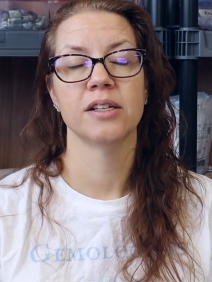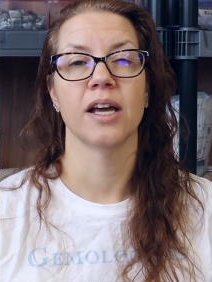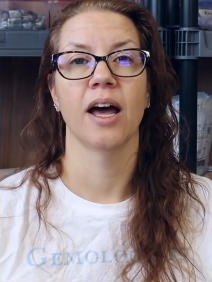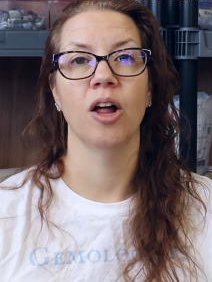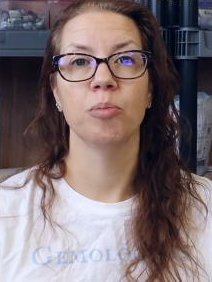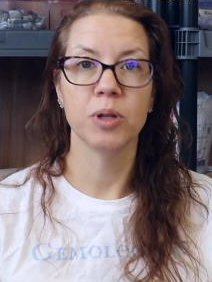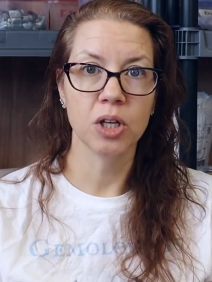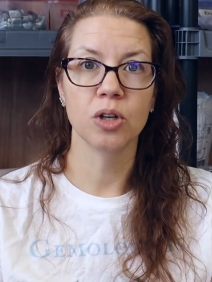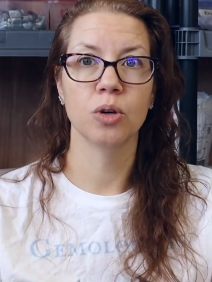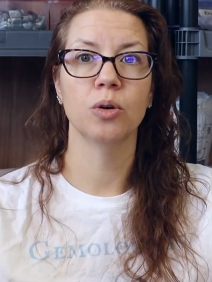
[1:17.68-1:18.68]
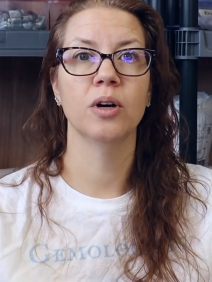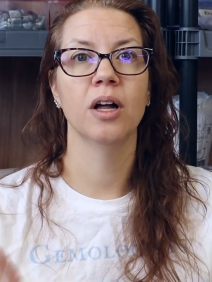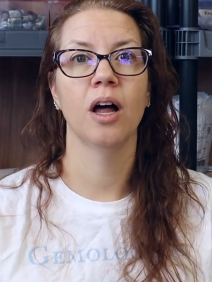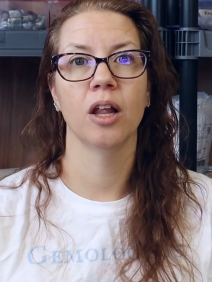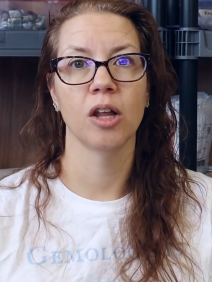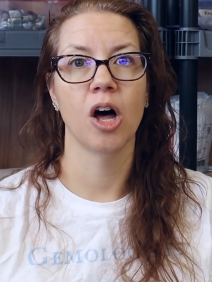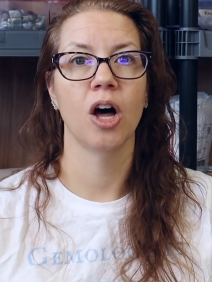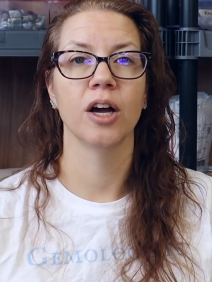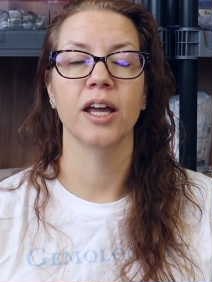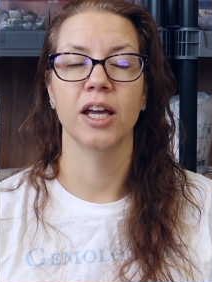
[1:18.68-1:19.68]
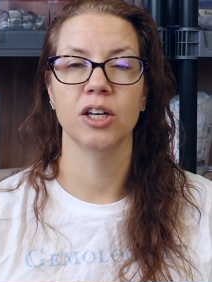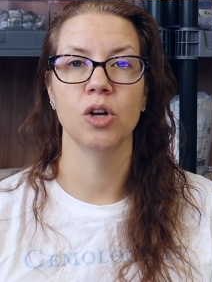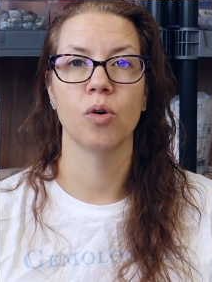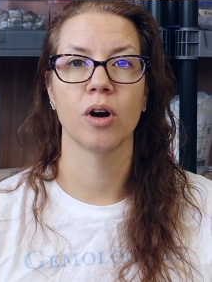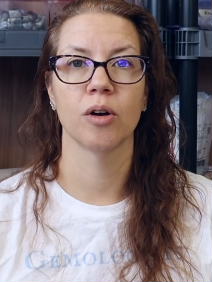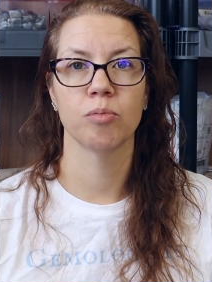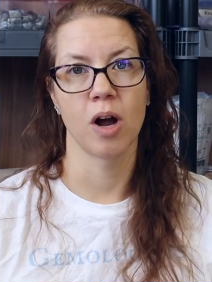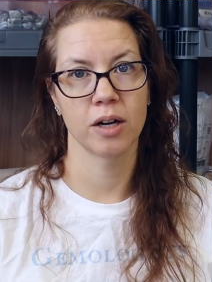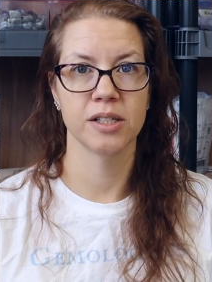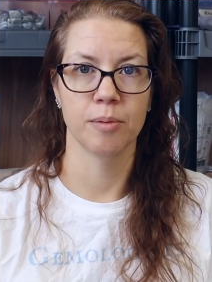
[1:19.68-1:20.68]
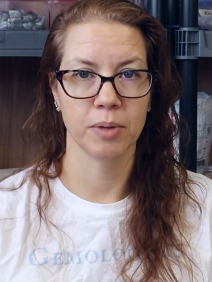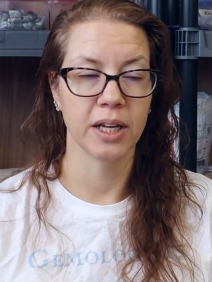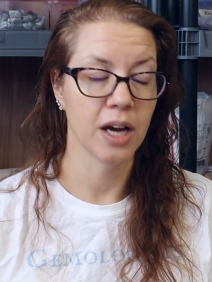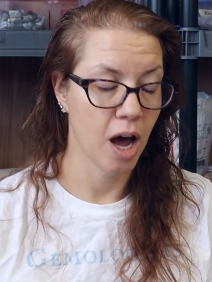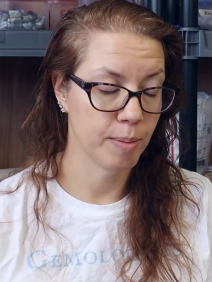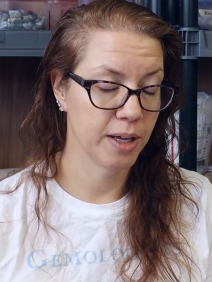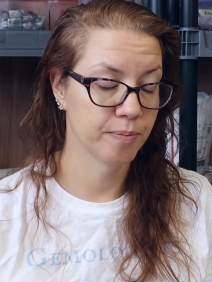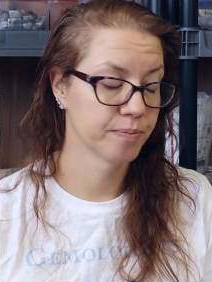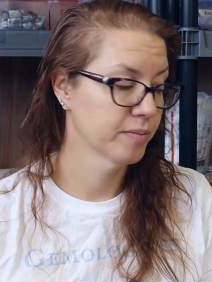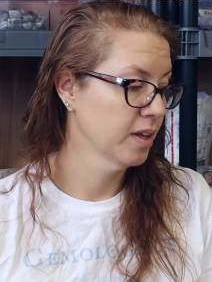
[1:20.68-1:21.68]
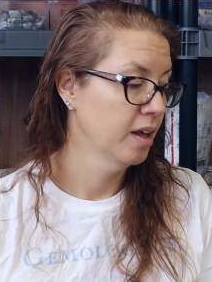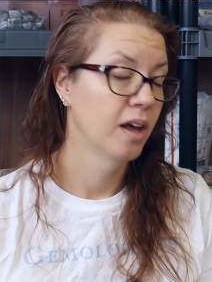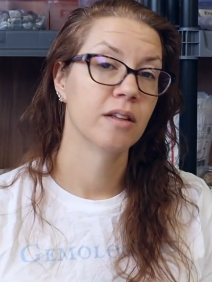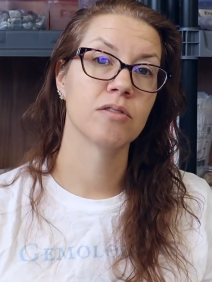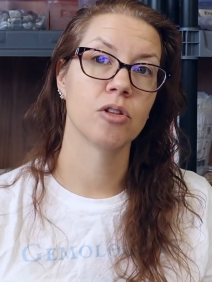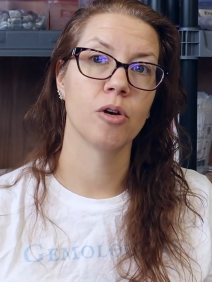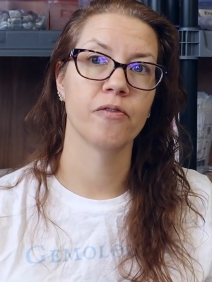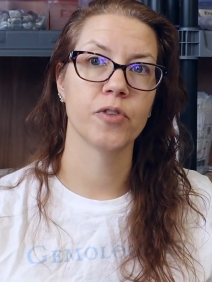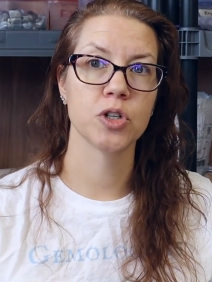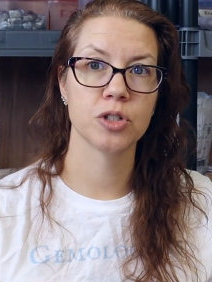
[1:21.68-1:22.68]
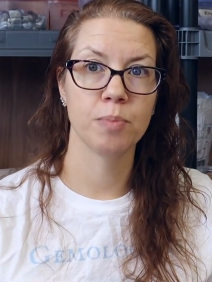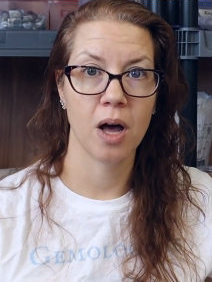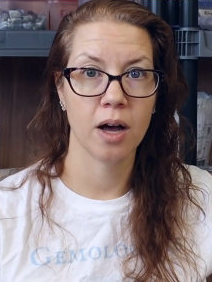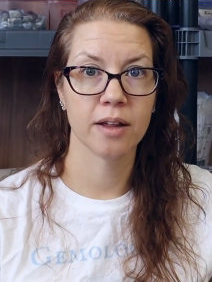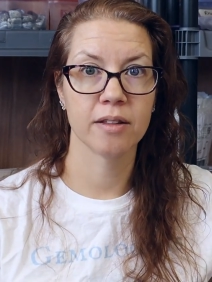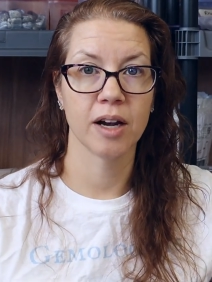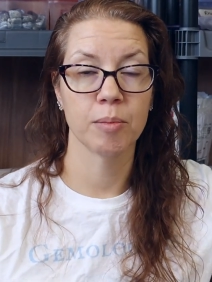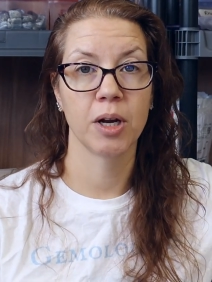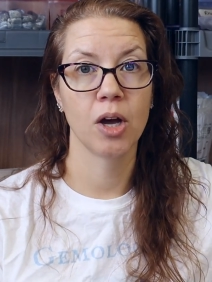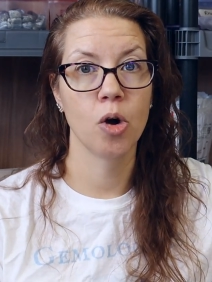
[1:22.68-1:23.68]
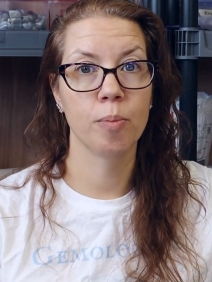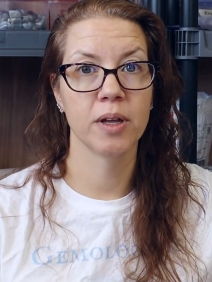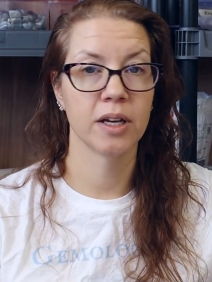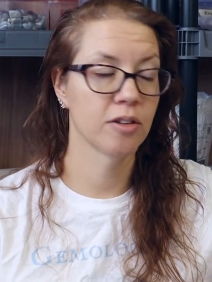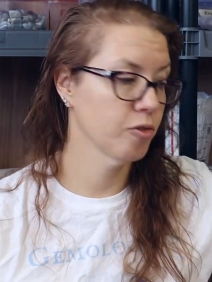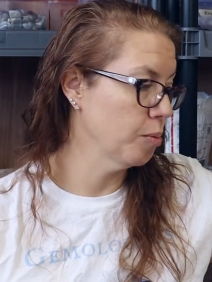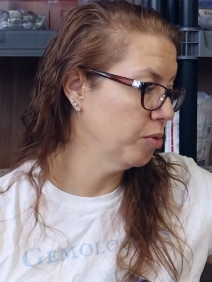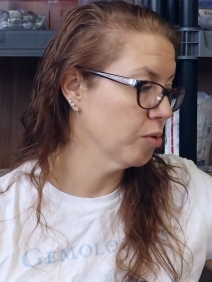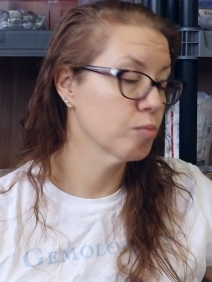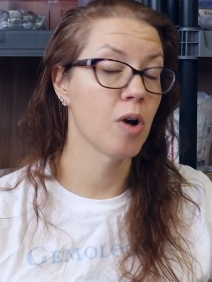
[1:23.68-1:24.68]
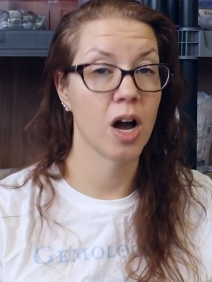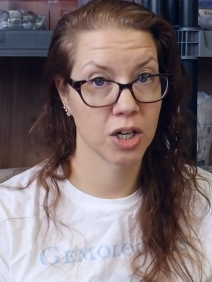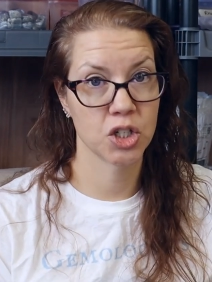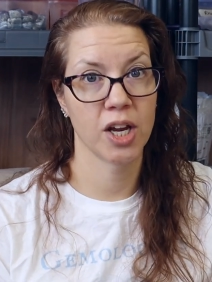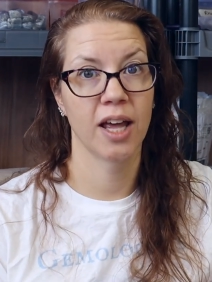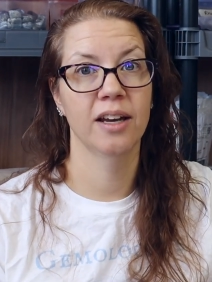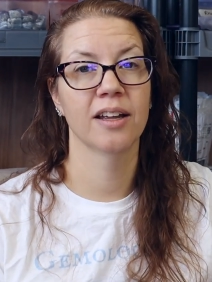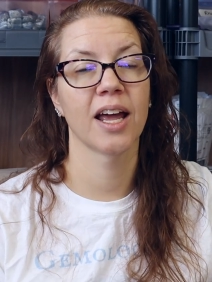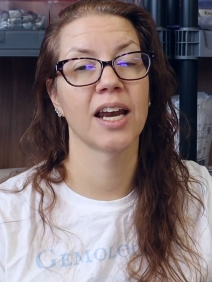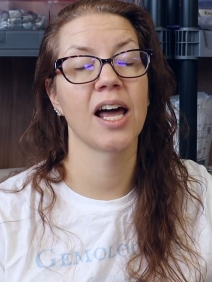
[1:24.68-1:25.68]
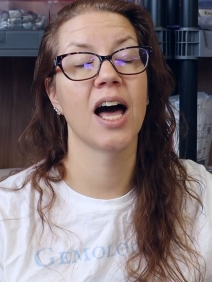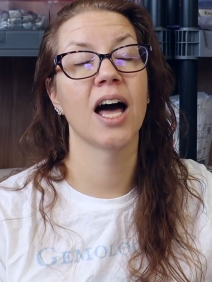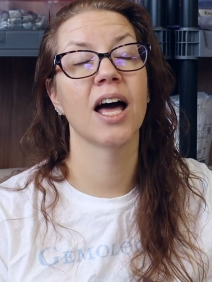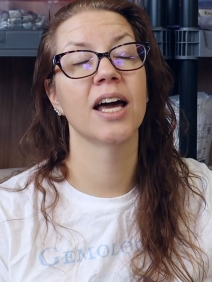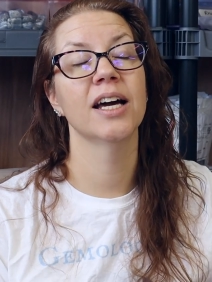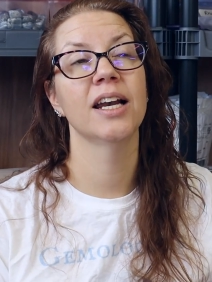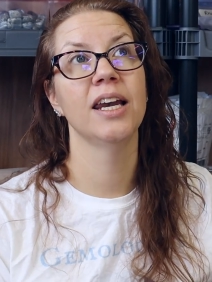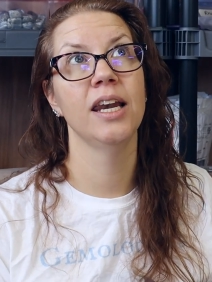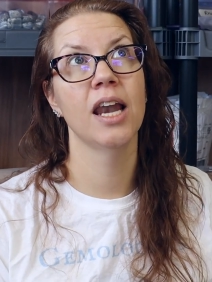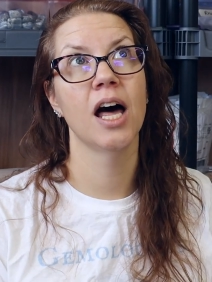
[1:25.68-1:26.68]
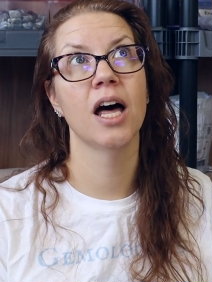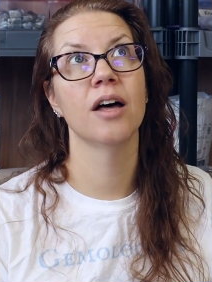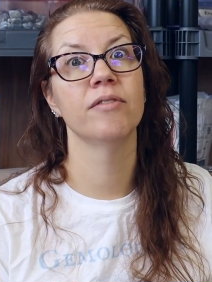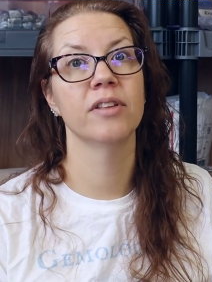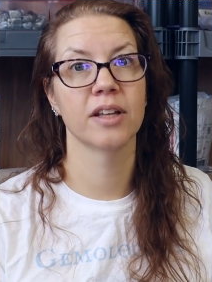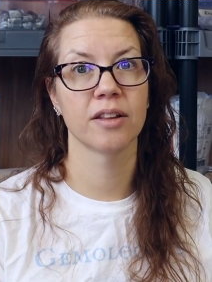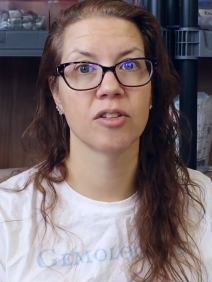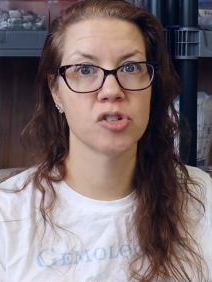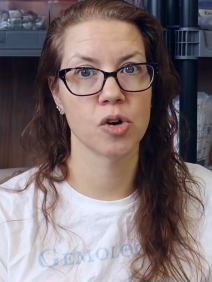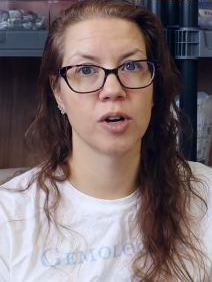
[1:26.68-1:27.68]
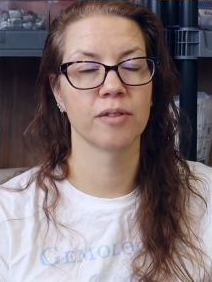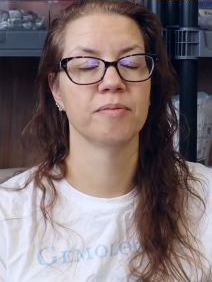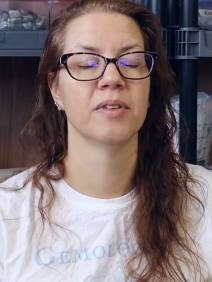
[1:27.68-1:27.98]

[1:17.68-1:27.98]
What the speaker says: to help you along in your rock tumbling hobby. So the first box that I'm going to open is from the Rock Shed, and I love this store.